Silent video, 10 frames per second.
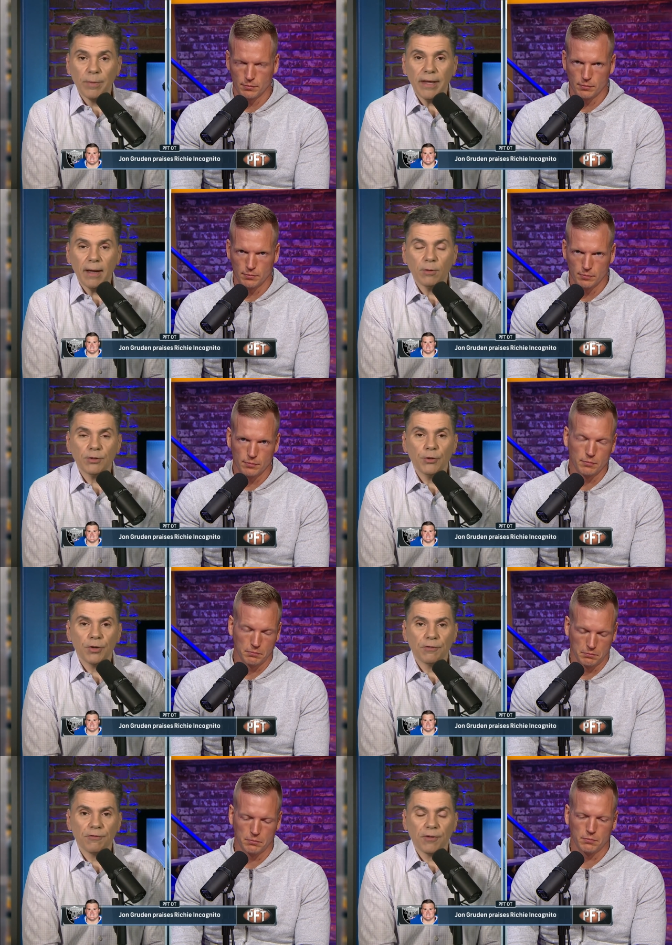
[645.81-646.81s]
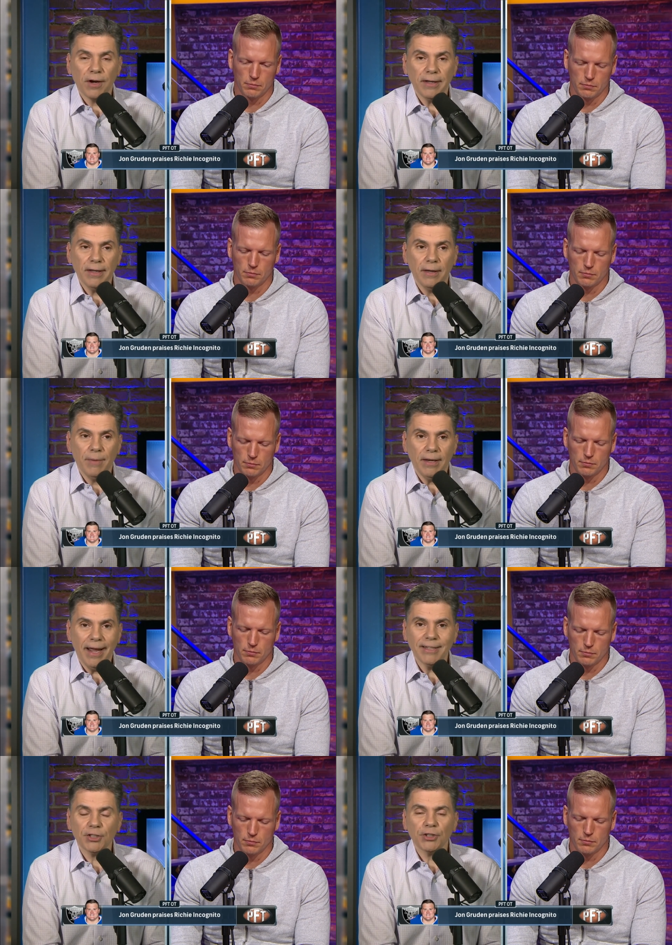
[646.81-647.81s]
Speaker 1: be able to confront him and,
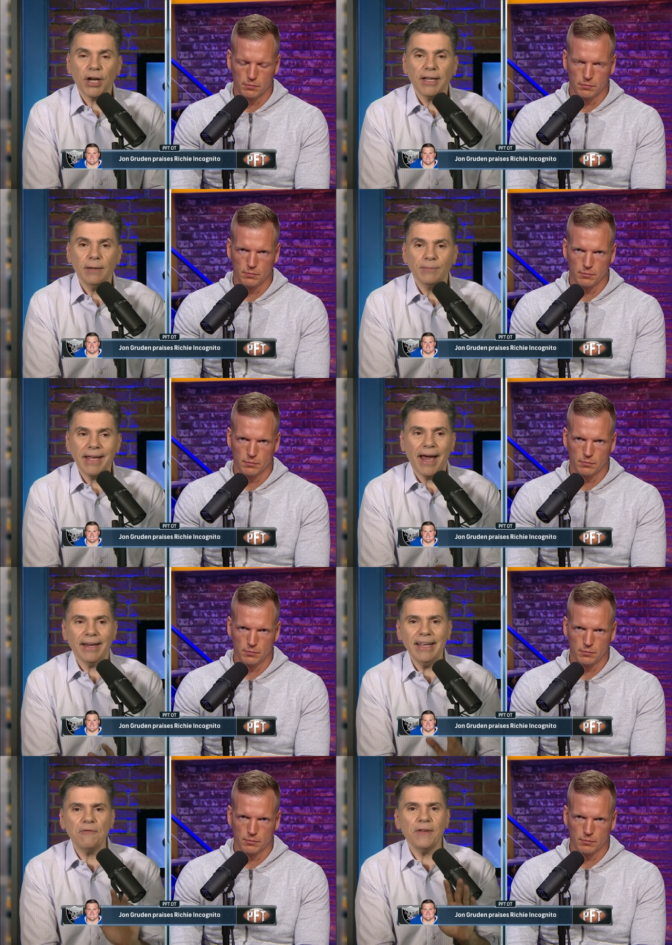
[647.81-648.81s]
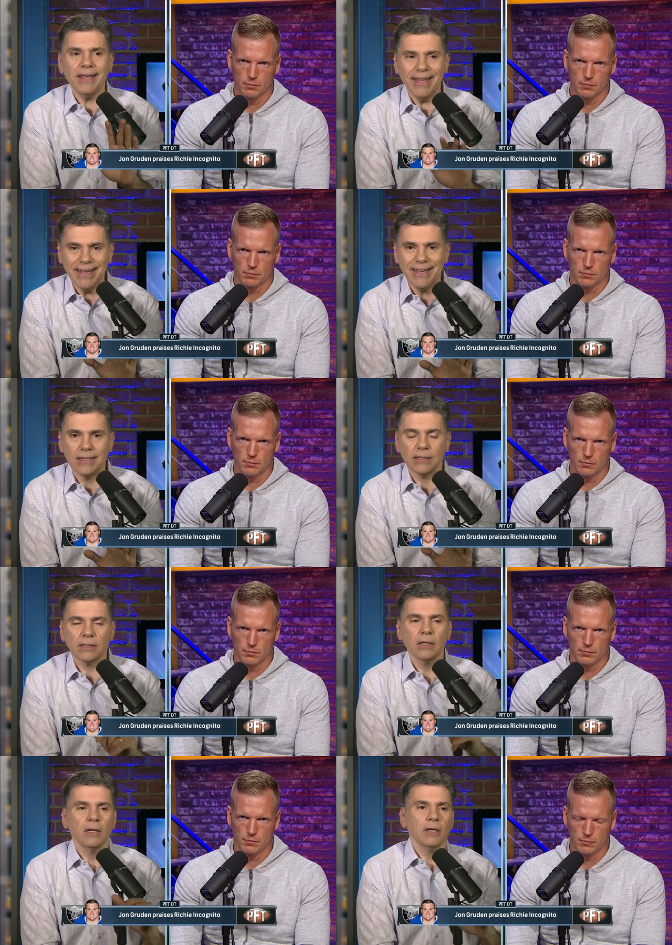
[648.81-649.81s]
and shut him down if he
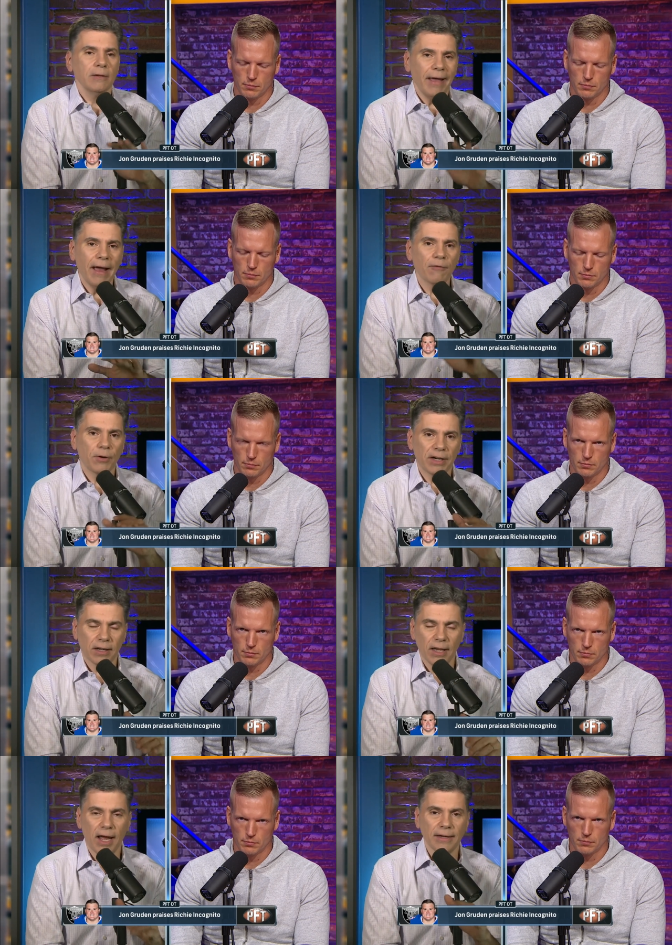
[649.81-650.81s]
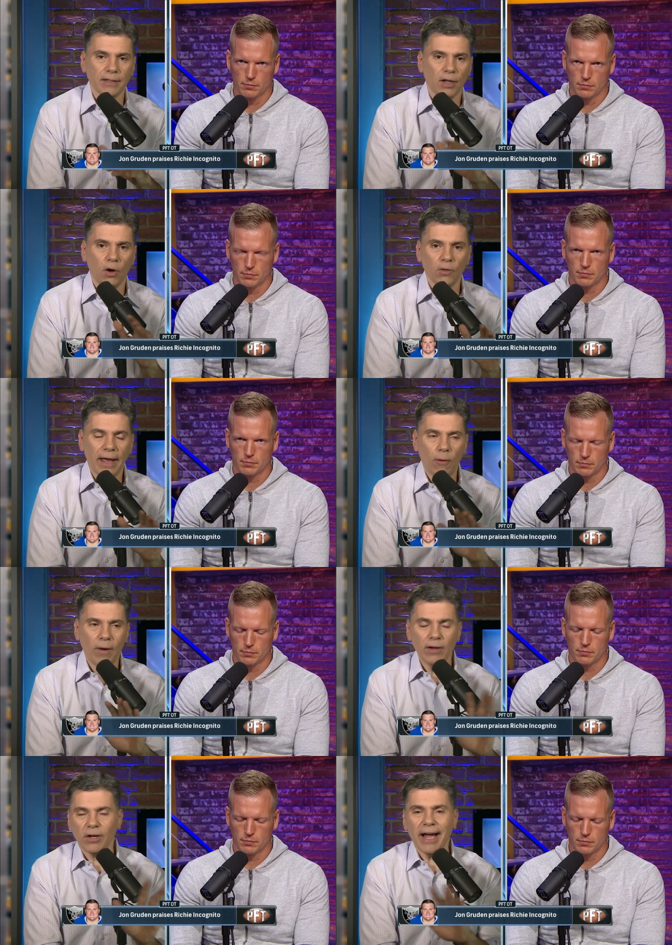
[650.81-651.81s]
is ever inclined to go that
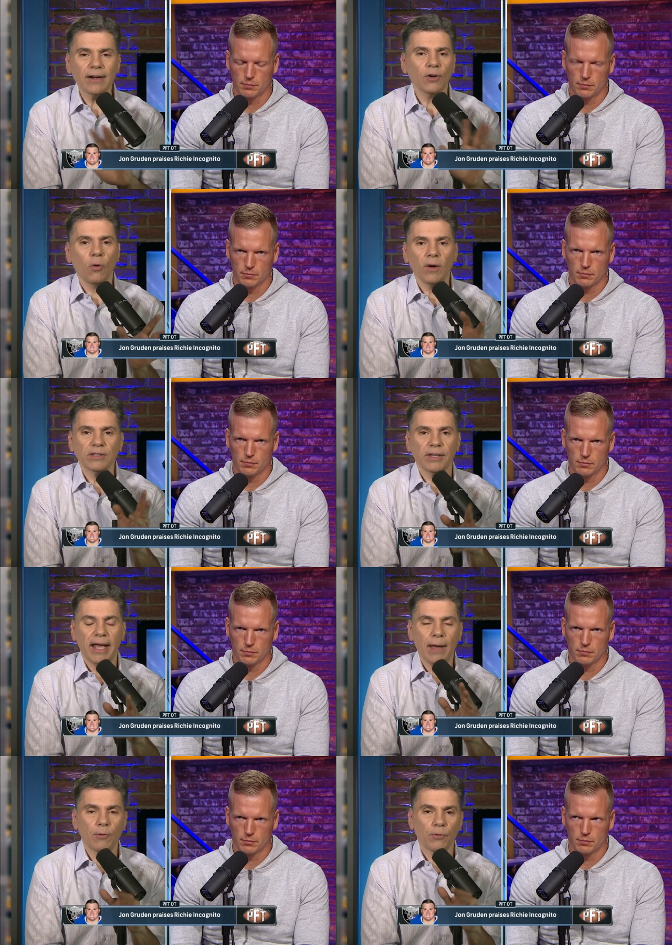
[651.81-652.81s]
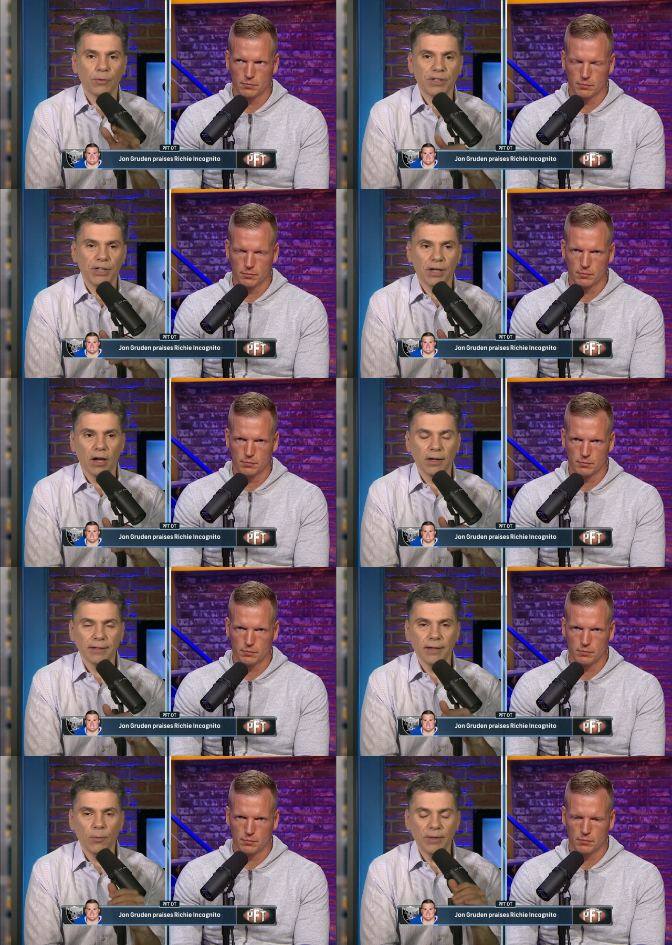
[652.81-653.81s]
way. Look, I don't know what's going to happen with Richie
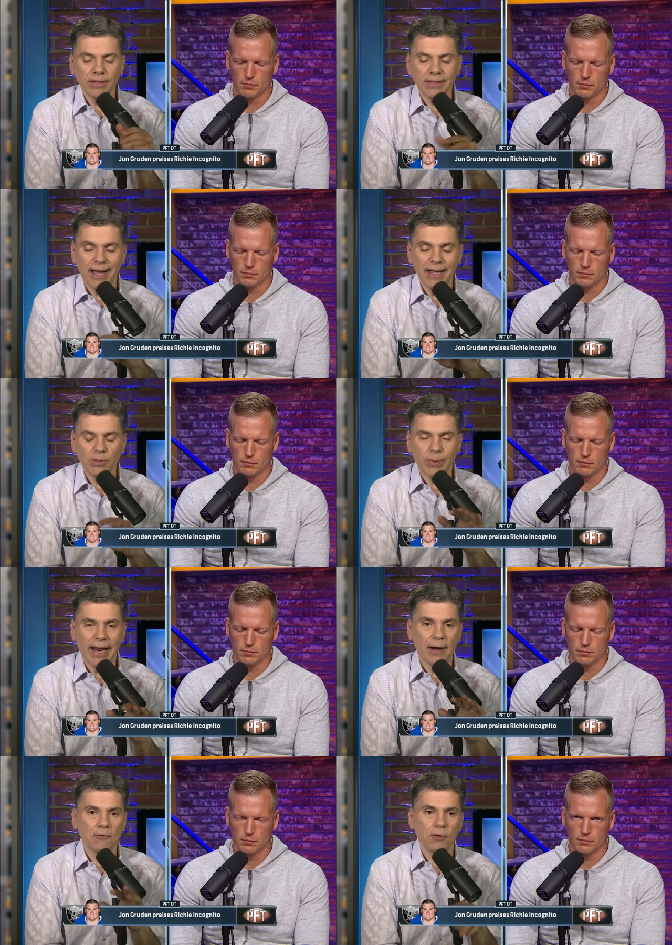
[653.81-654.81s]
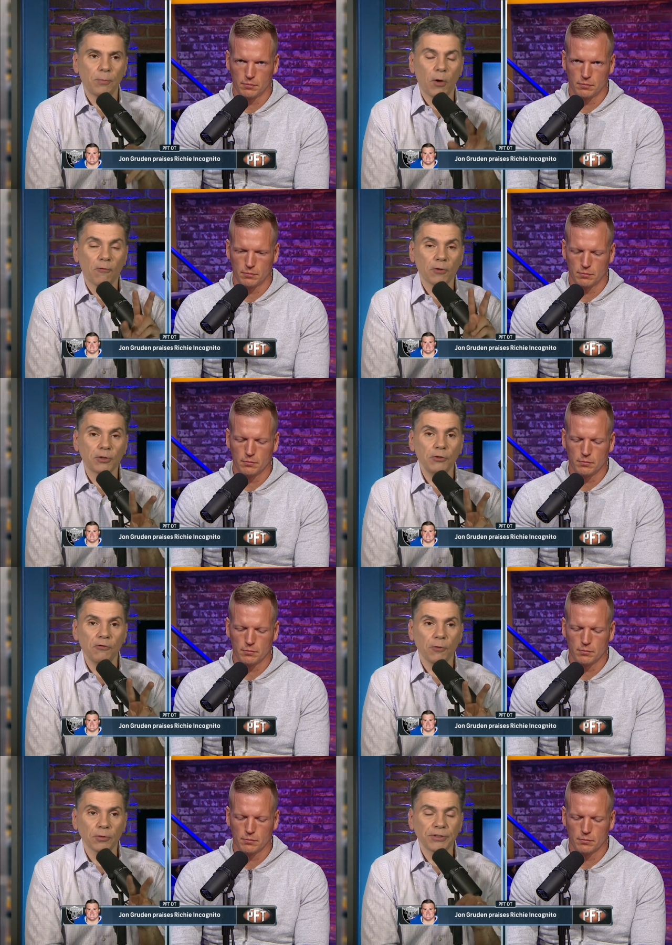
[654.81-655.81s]
Incognito, but this guy has been out of football for two
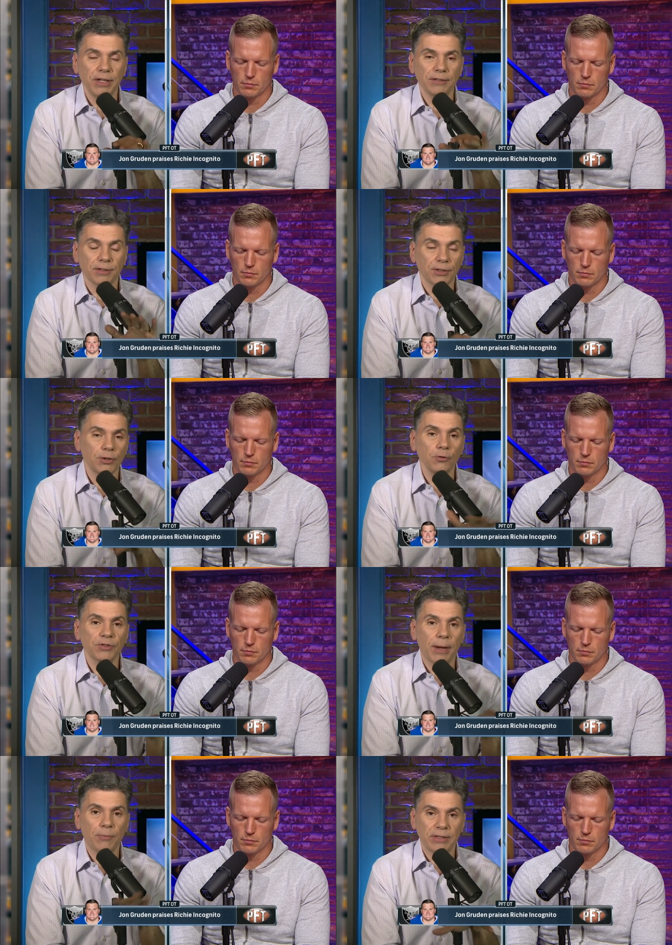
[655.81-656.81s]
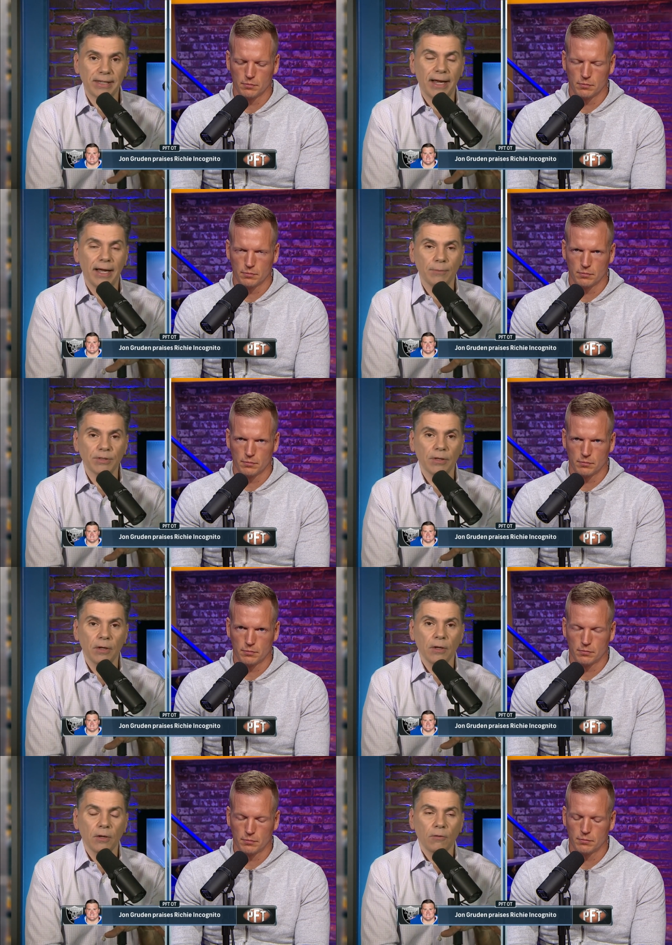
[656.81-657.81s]
full seasons, two separate times,
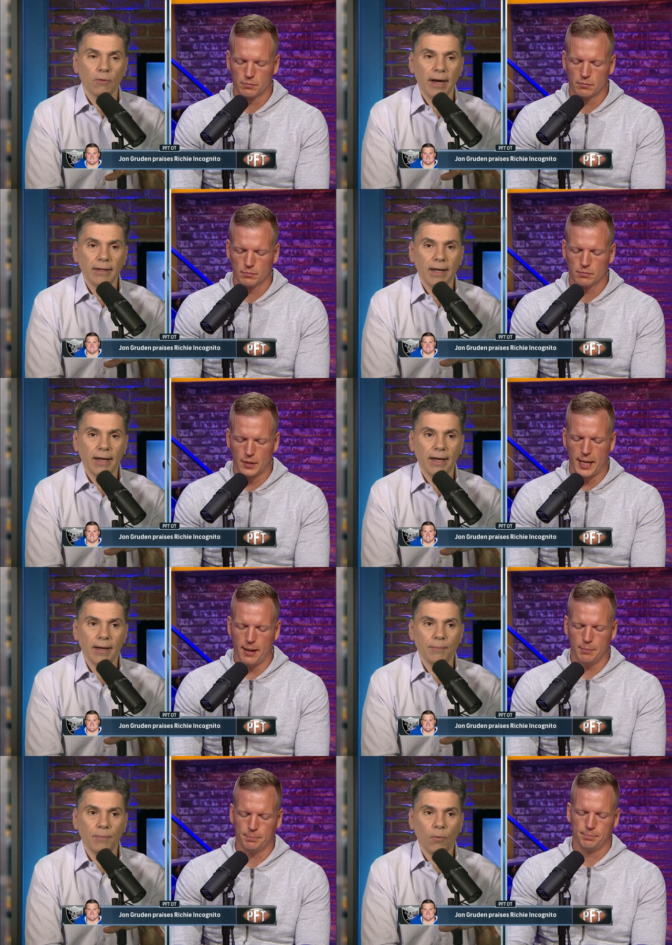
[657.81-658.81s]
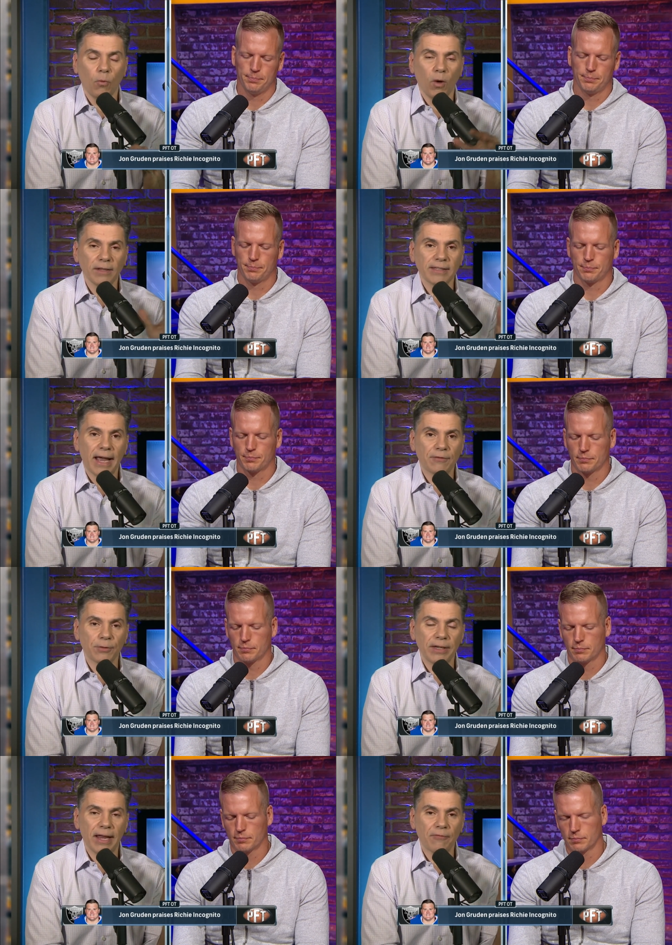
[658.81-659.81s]
right? Uh, yep. Once
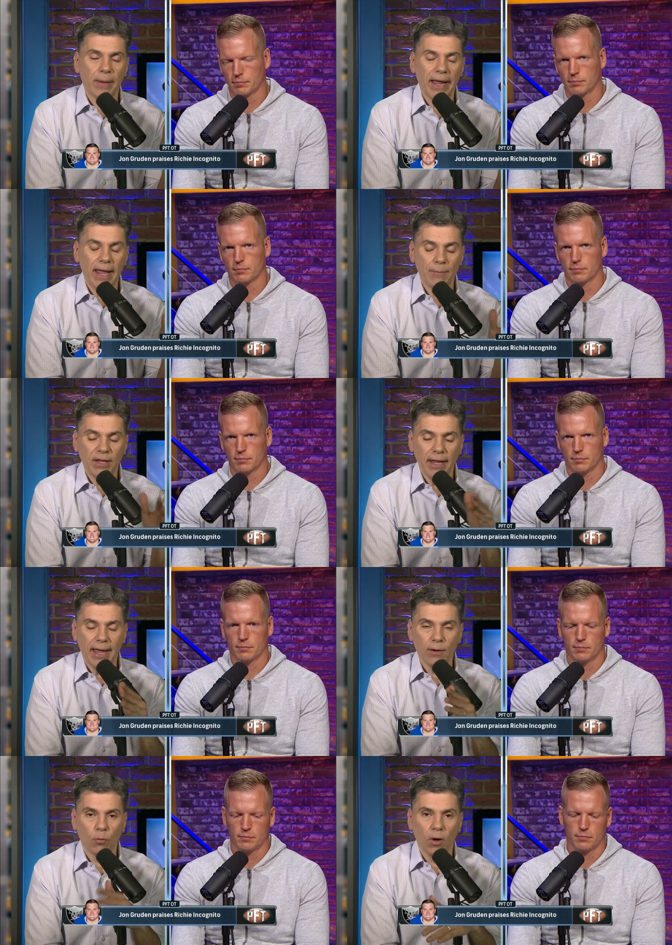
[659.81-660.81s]
after he left Miami, and